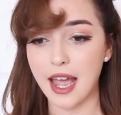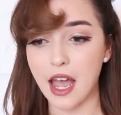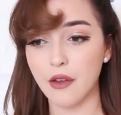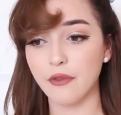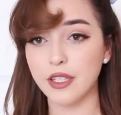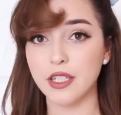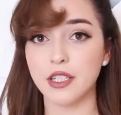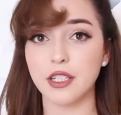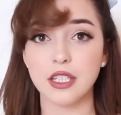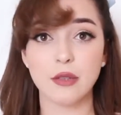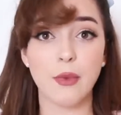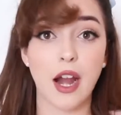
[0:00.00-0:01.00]
have vintage
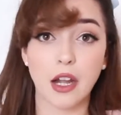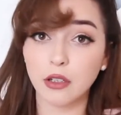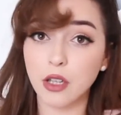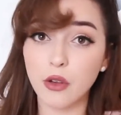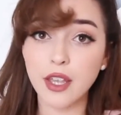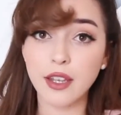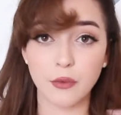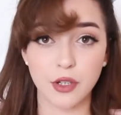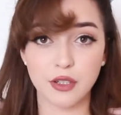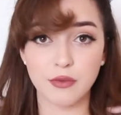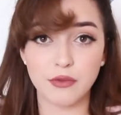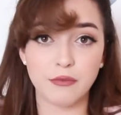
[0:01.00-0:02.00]
inspired clothing
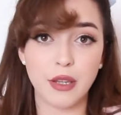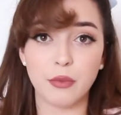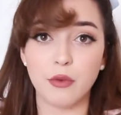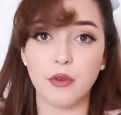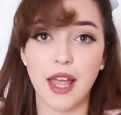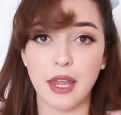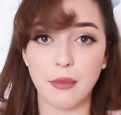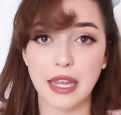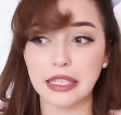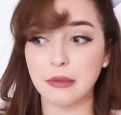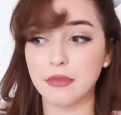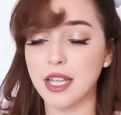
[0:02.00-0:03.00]
which people hand
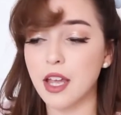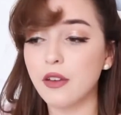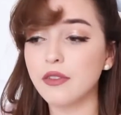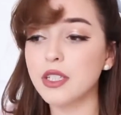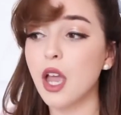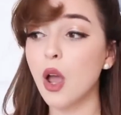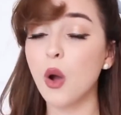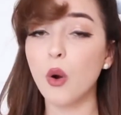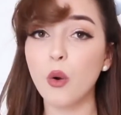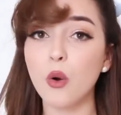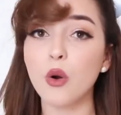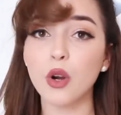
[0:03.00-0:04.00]
make themselves,
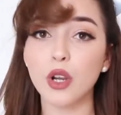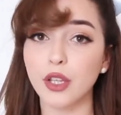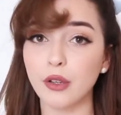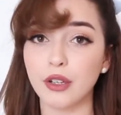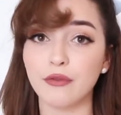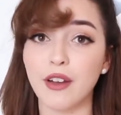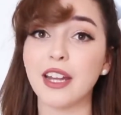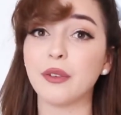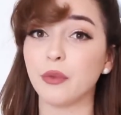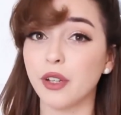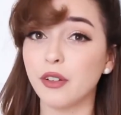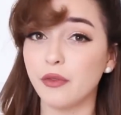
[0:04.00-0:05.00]
or you can
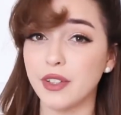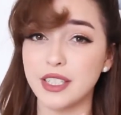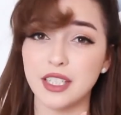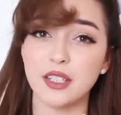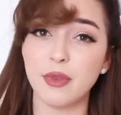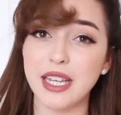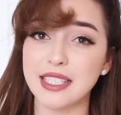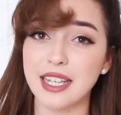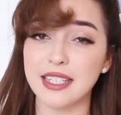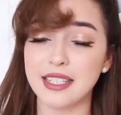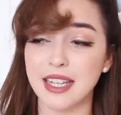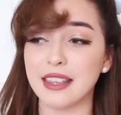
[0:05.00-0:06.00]
find real vintage
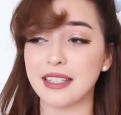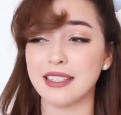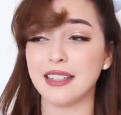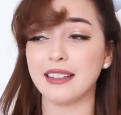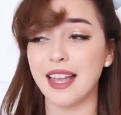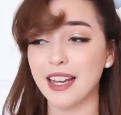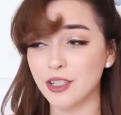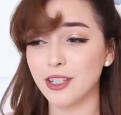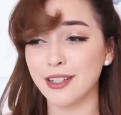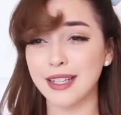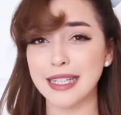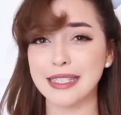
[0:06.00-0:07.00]
pieces, and the
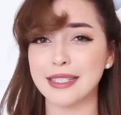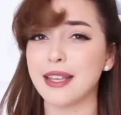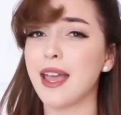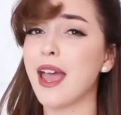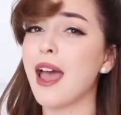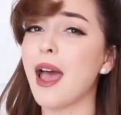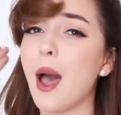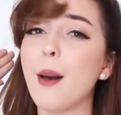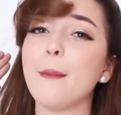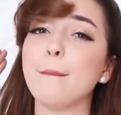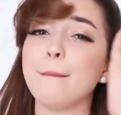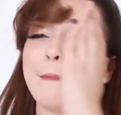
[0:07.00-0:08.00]
selection is
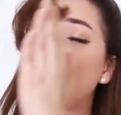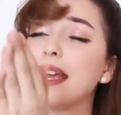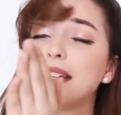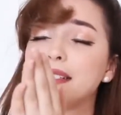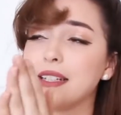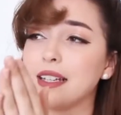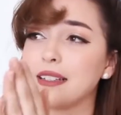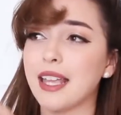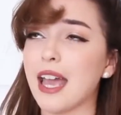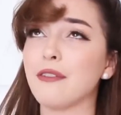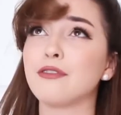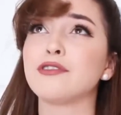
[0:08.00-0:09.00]
amazing.
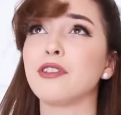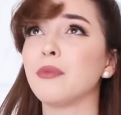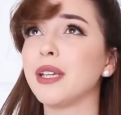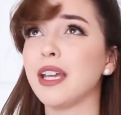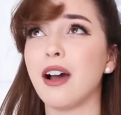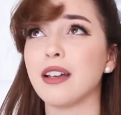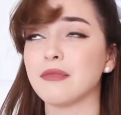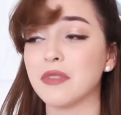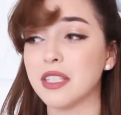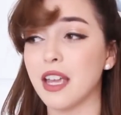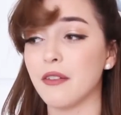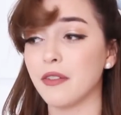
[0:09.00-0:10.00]
They have so many awesome
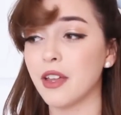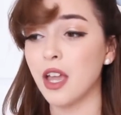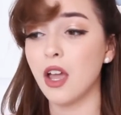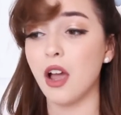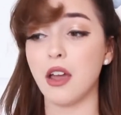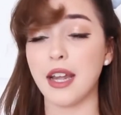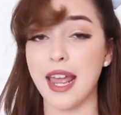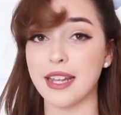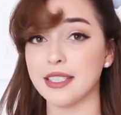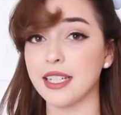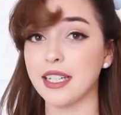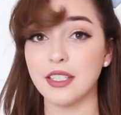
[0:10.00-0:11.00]
stuff on
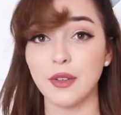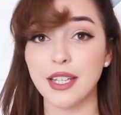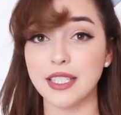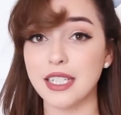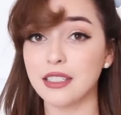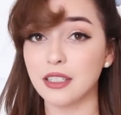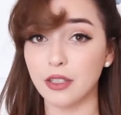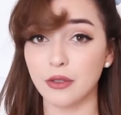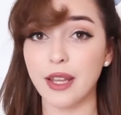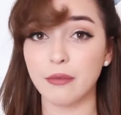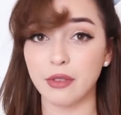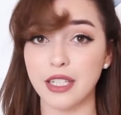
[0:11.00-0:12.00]
Etsy. So Etsy is a
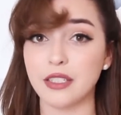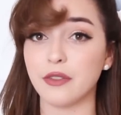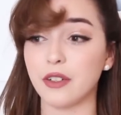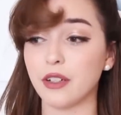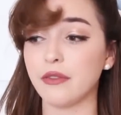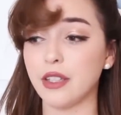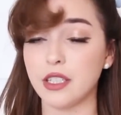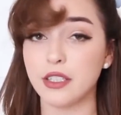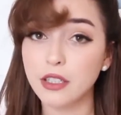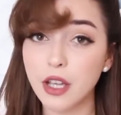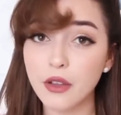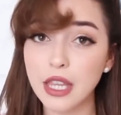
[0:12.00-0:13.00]
great place for
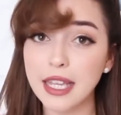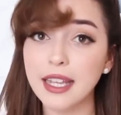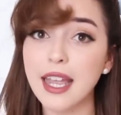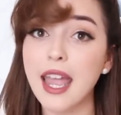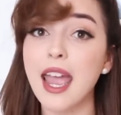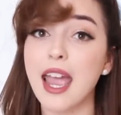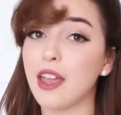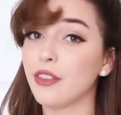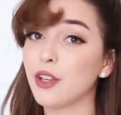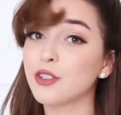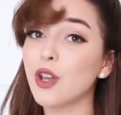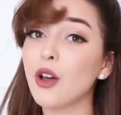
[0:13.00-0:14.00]
vintage clothing.
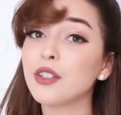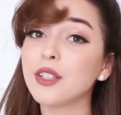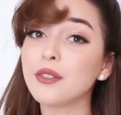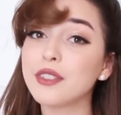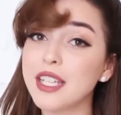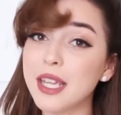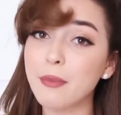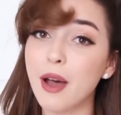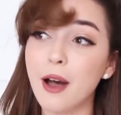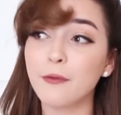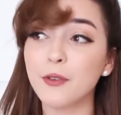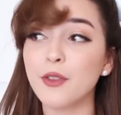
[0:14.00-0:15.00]
And there's also
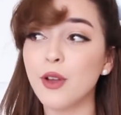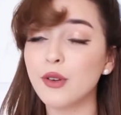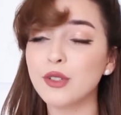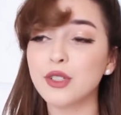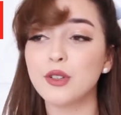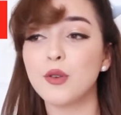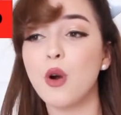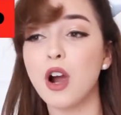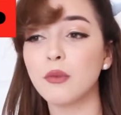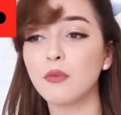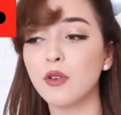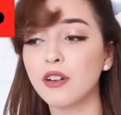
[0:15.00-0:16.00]
Depop for those who
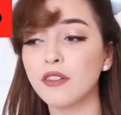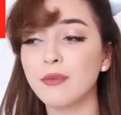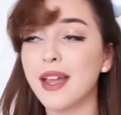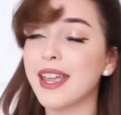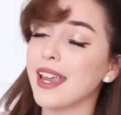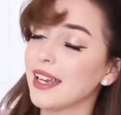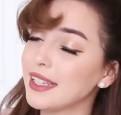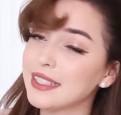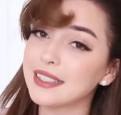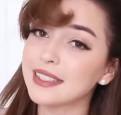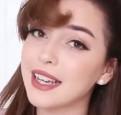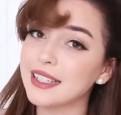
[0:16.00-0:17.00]
are more of my 80s
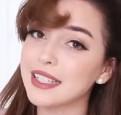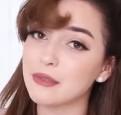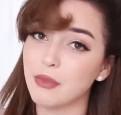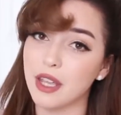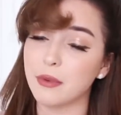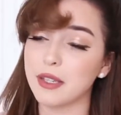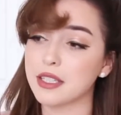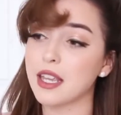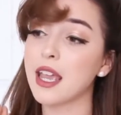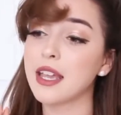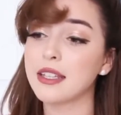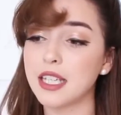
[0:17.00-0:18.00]
and 90s babies.
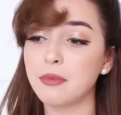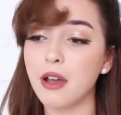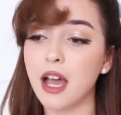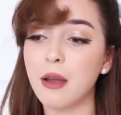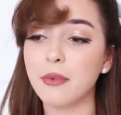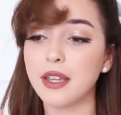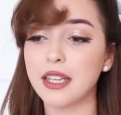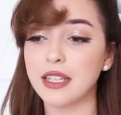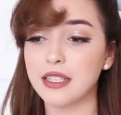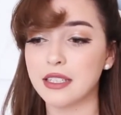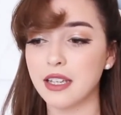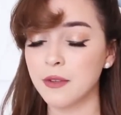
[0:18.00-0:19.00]
Depop
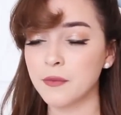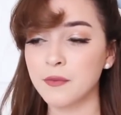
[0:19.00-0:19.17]
is